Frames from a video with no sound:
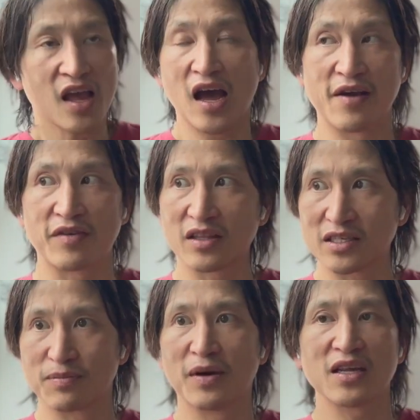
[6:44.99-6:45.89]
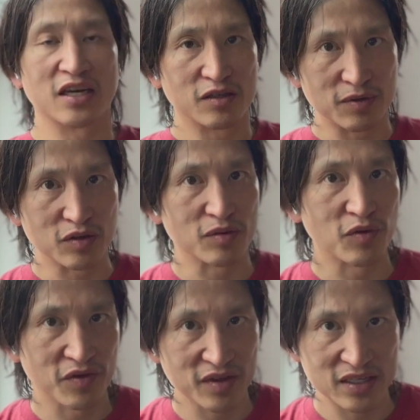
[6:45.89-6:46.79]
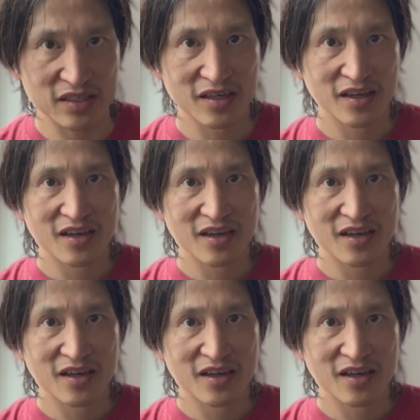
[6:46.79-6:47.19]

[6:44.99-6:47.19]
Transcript: I've got this money. I should be doing more of this.